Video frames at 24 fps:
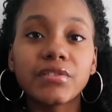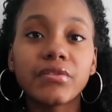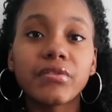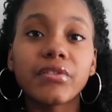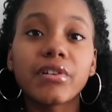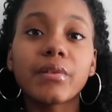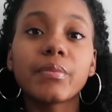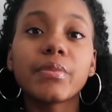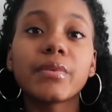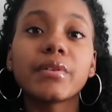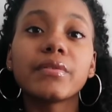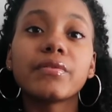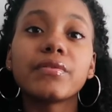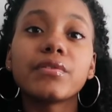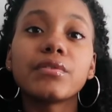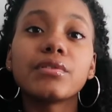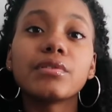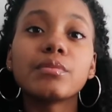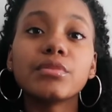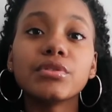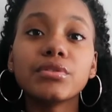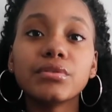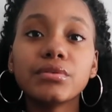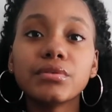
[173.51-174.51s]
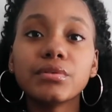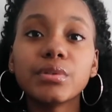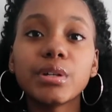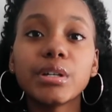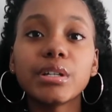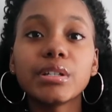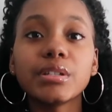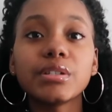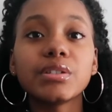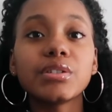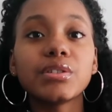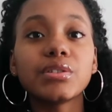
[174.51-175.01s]
from the full moon
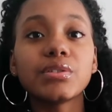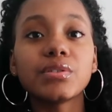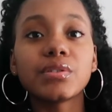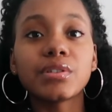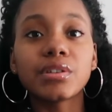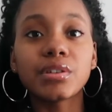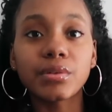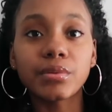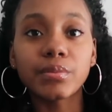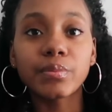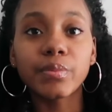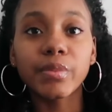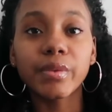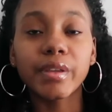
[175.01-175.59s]
into you.